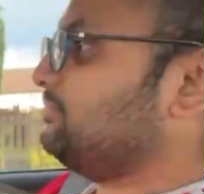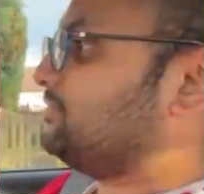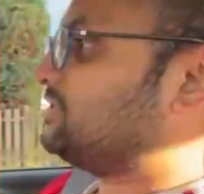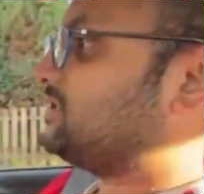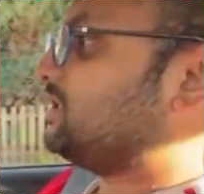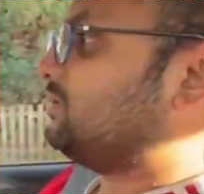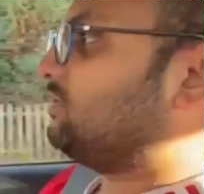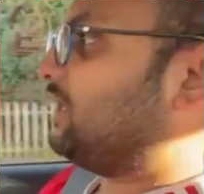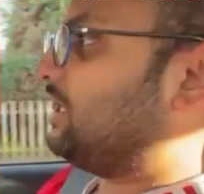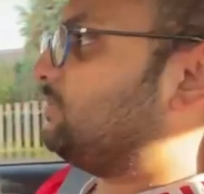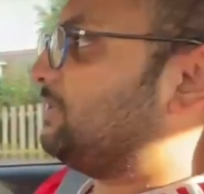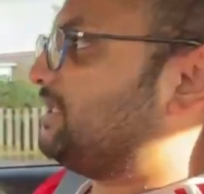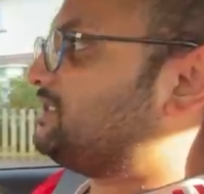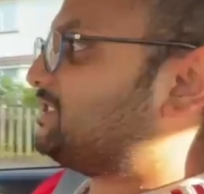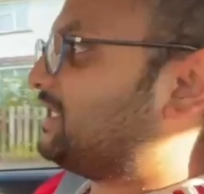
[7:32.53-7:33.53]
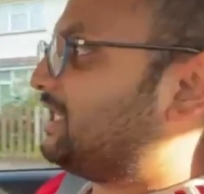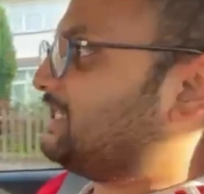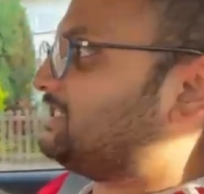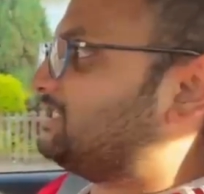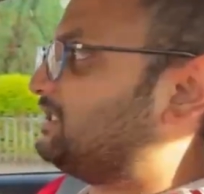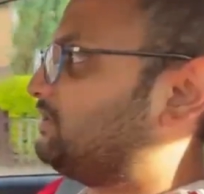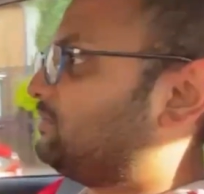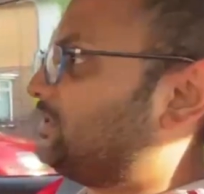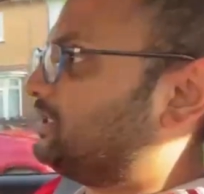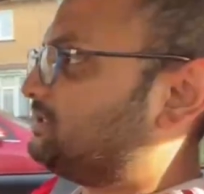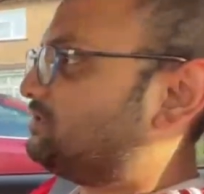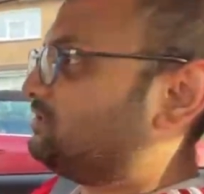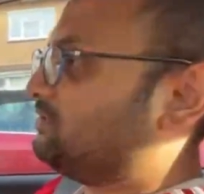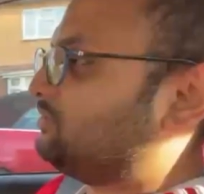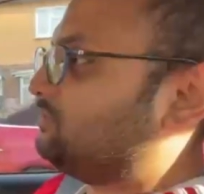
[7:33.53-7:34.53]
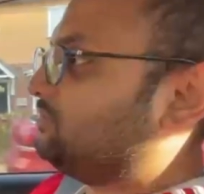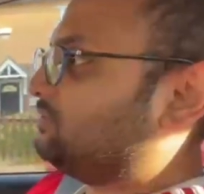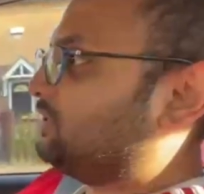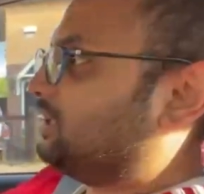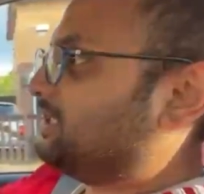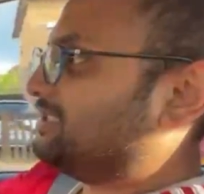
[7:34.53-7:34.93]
So I went ahead and I went to